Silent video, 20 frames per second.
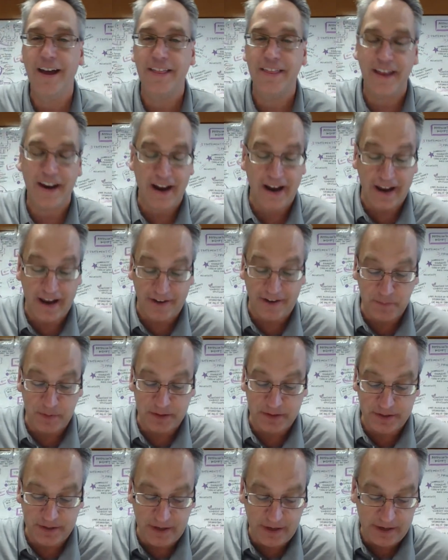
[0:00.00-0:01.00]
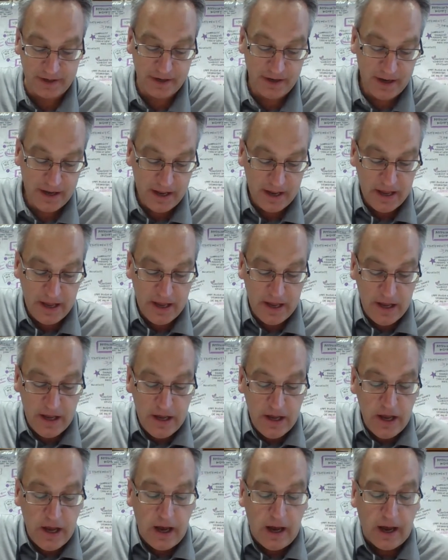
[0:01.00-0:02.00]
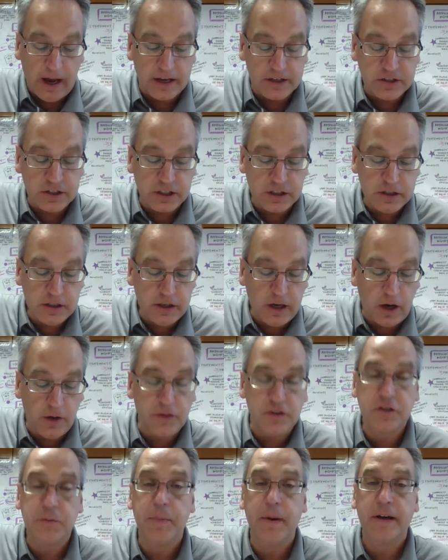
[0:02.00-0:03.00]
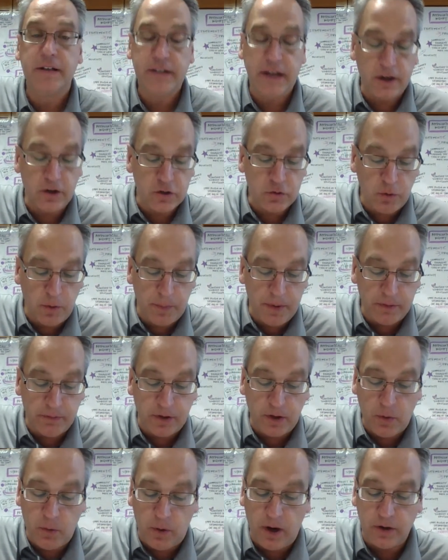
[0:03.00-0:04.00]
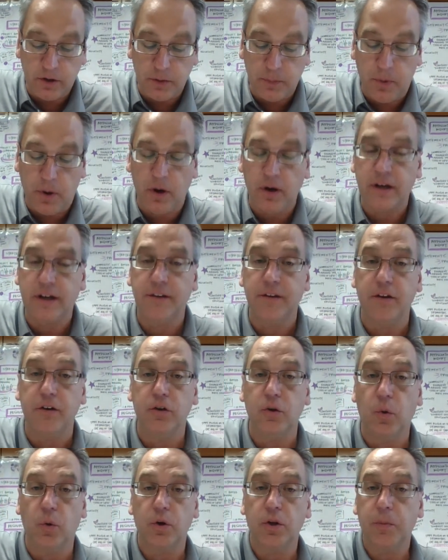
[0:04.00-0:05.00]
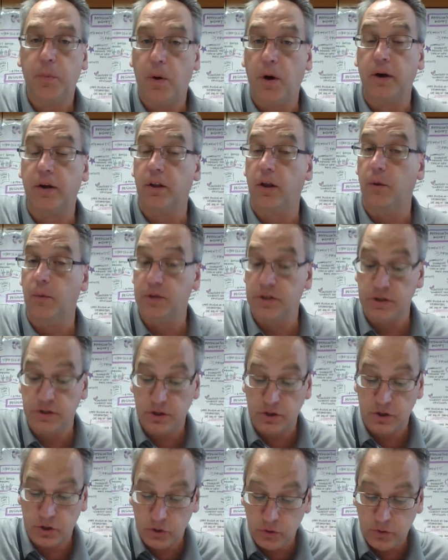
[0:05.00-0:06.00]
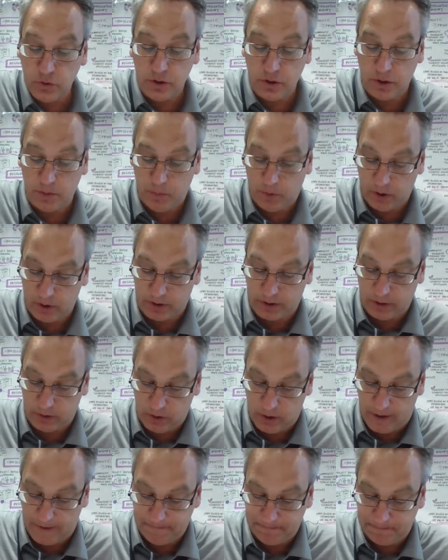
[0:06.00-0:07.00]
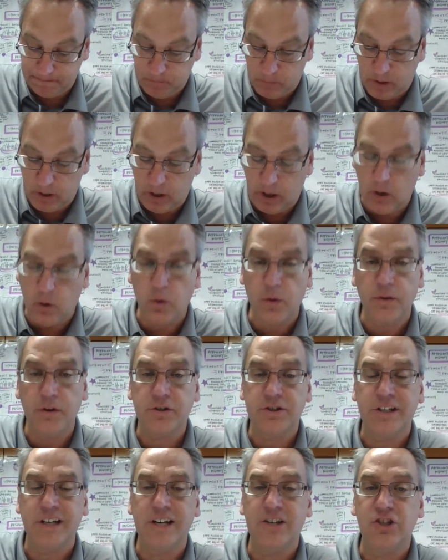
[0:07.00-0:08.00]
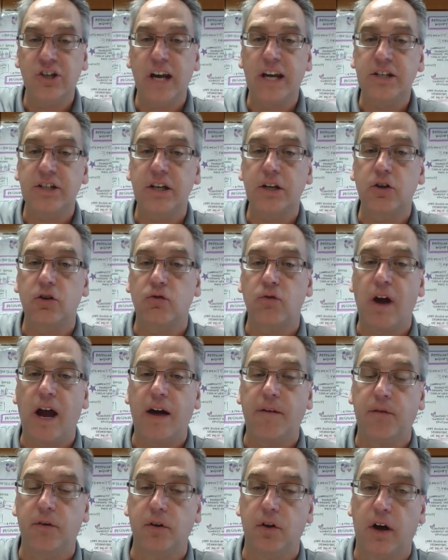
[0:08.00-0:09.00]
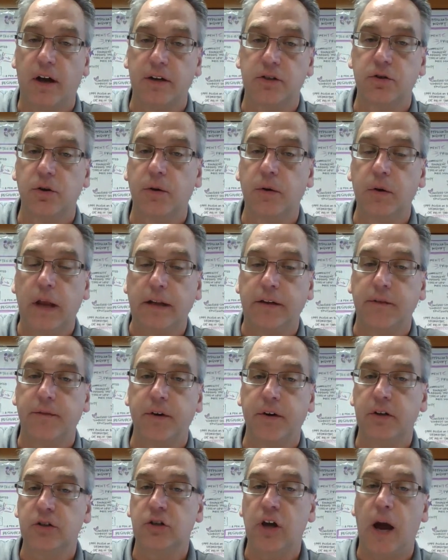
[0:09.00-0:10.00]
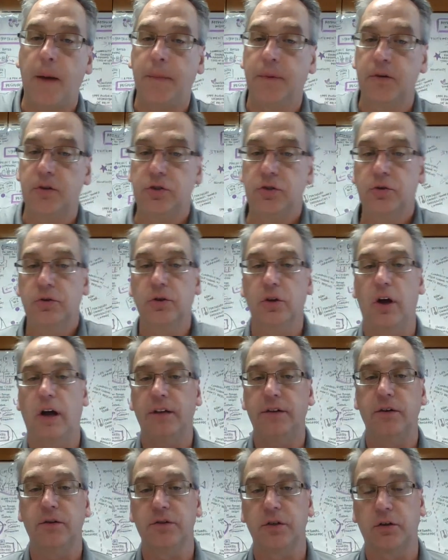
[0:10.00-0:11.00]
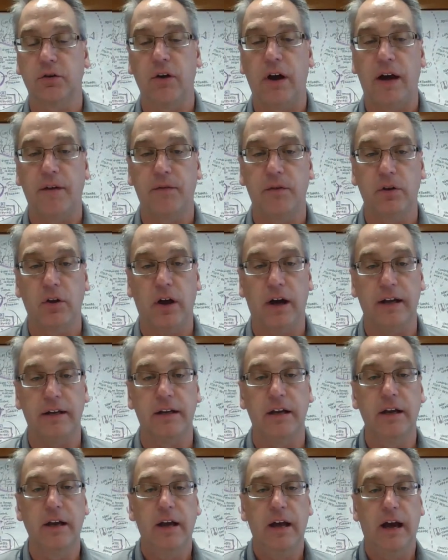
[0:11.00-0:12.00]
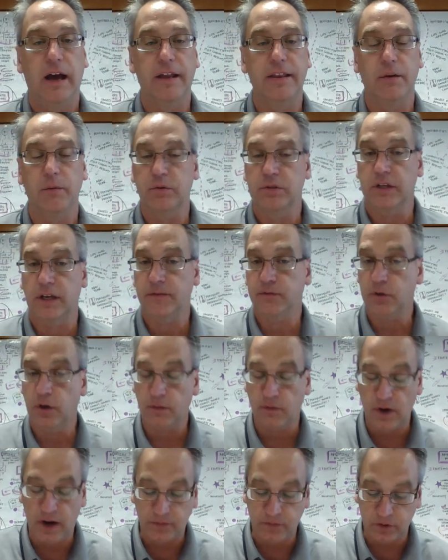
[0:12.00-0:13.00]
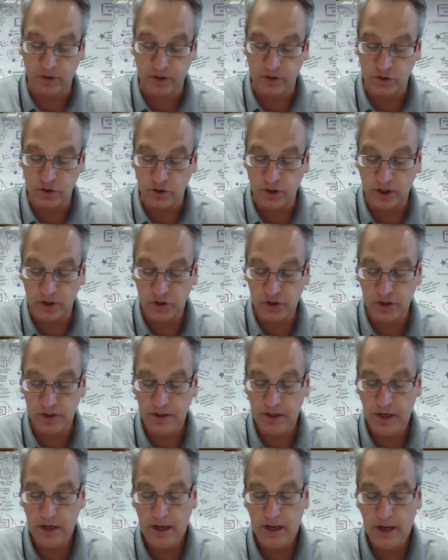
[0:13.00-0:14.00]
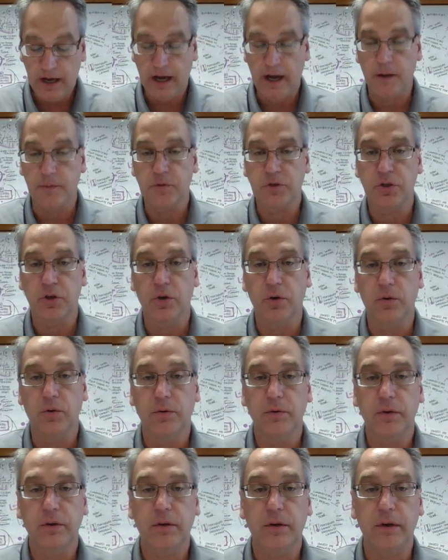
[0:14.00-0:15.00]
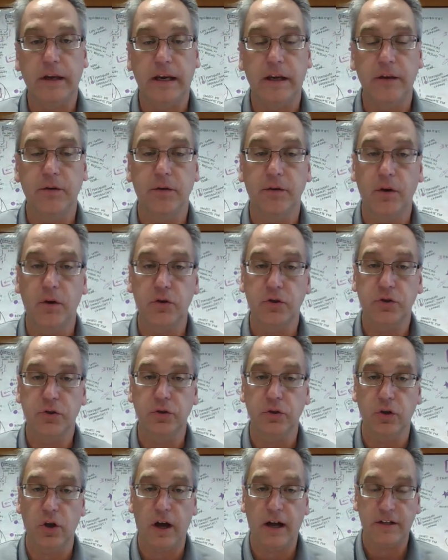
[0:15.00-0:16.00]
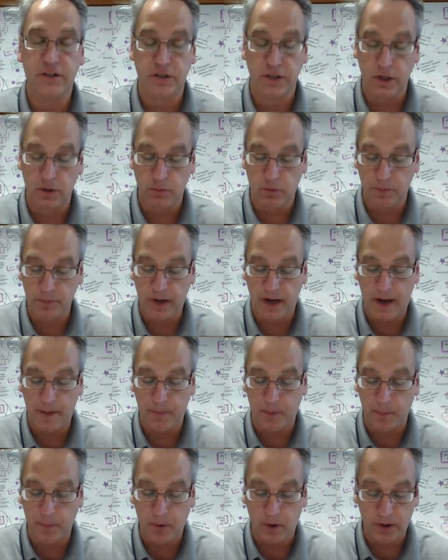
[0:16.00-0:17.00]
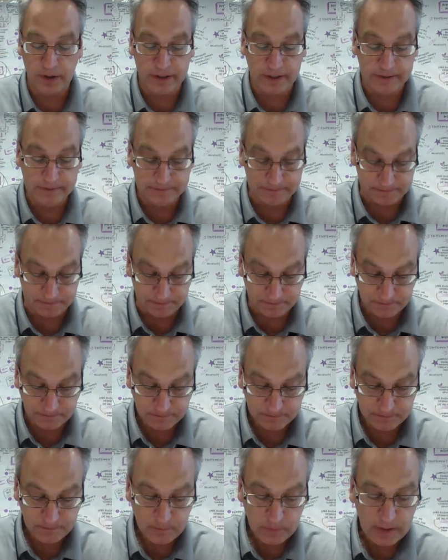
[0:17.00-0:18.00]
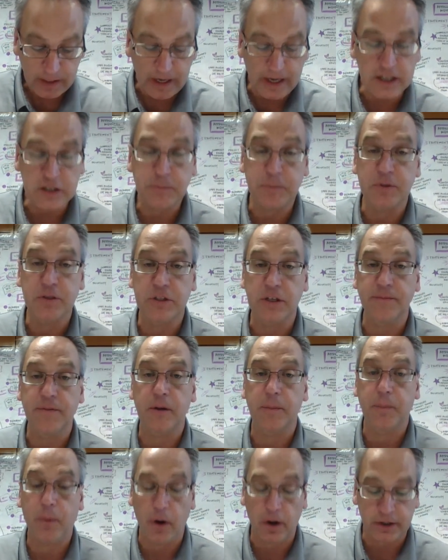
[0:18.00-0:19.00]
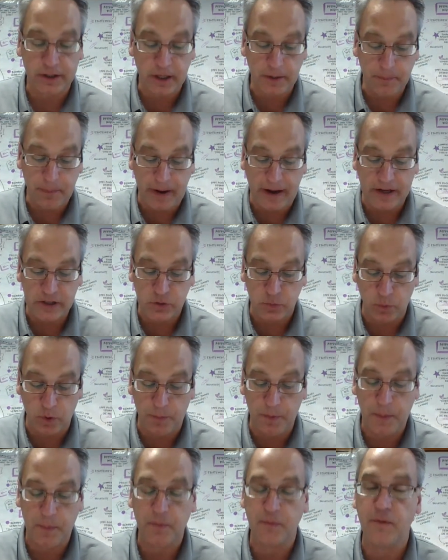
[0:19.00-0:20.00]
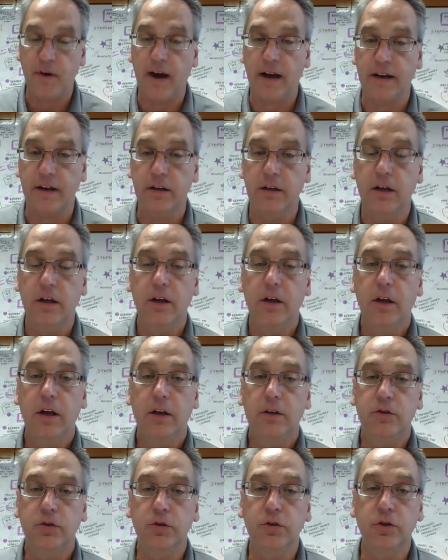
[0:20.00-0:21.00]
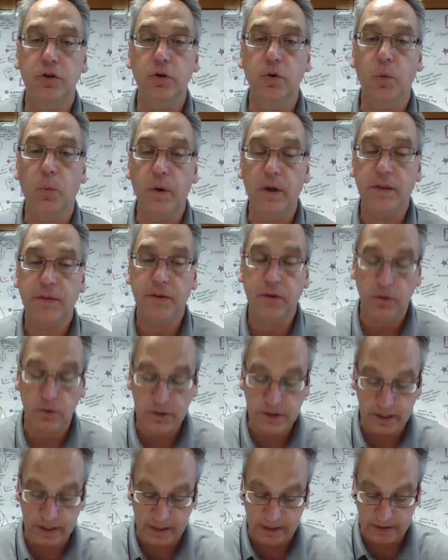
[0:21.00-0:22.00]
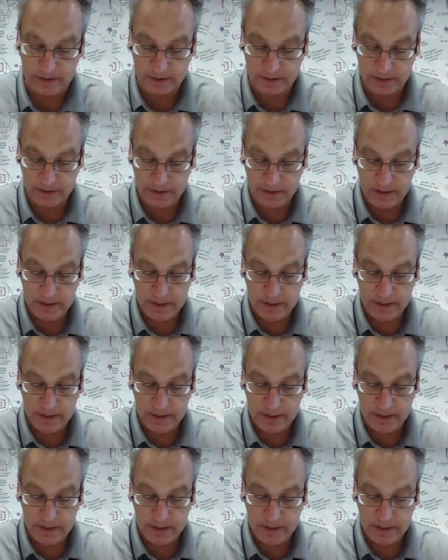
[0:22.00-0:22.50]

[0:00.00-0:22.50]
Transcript: than I have been today. Uh, uh, the spectators will be required to park in the north parking lot, which is a student parking lot. Uh, or there's an adjacent gravel lot. So at the very top of the student lot, there's a gravel lot uh, that was left over after construction. Um, so either of those two lots, there will be ample parking. A specific parking pass will be provided to you with your tickets.